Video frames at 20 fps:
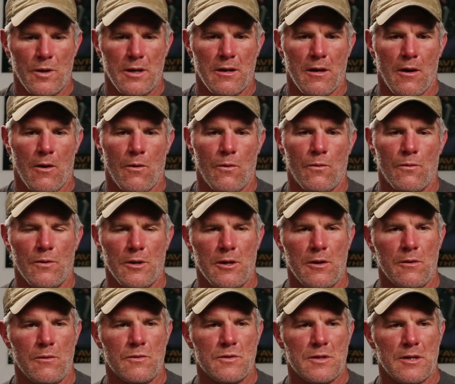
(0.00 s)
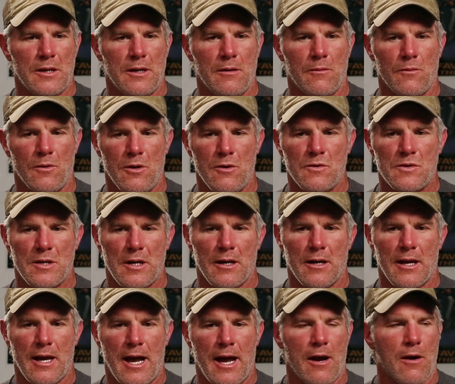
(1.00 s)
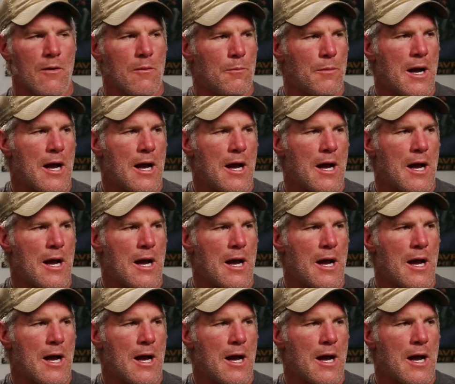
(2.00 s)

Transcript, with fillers: We know when you see a guy or a